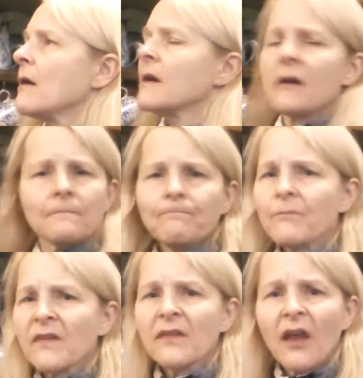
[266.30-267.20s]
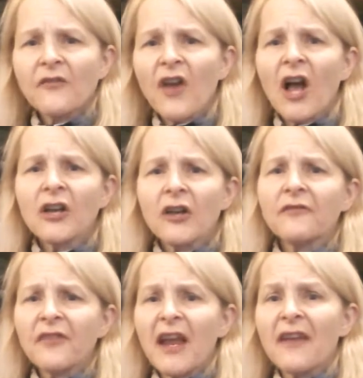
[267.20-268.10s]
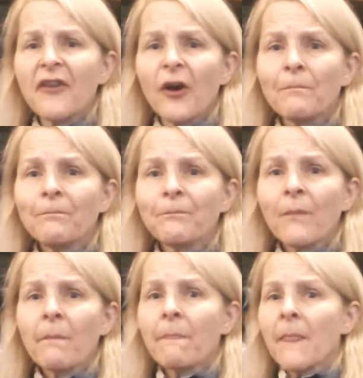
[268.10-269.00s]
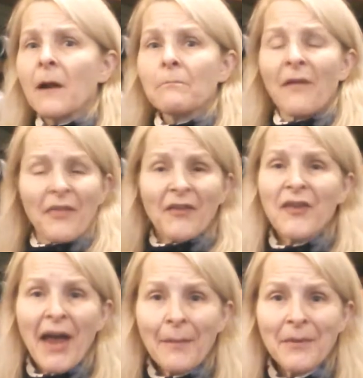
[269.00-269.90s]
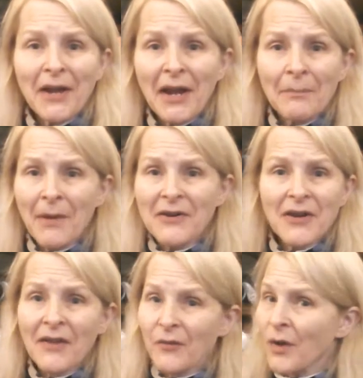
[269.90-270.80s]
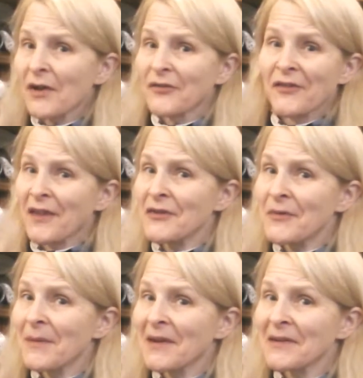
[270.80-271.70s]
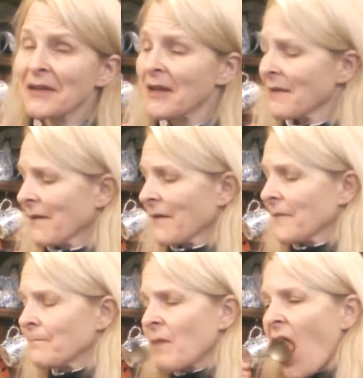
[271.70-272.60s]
oh, such a good flavor. Unless you happen to hate butternut squash, then you might not like this.